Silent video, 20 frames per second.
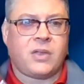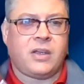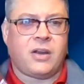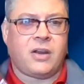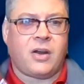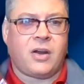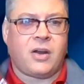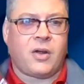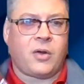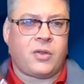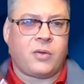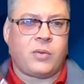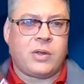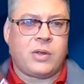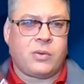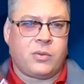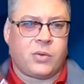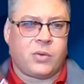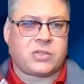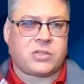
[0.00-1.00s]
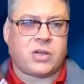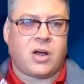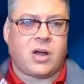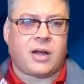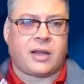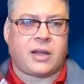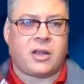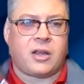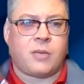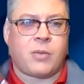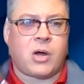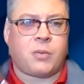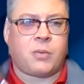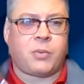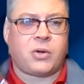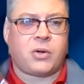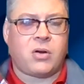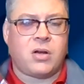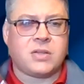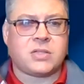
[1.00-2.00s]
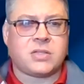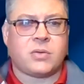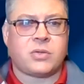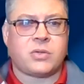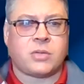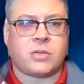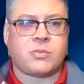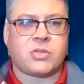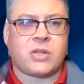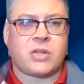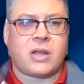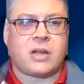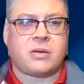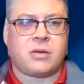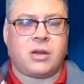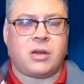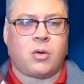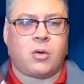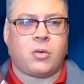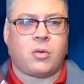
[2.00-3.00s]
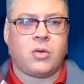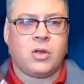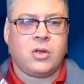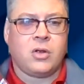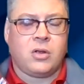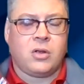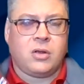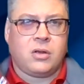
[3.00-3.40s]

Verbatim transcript: you know, that we, we were talking about, but also in terms of that, you know,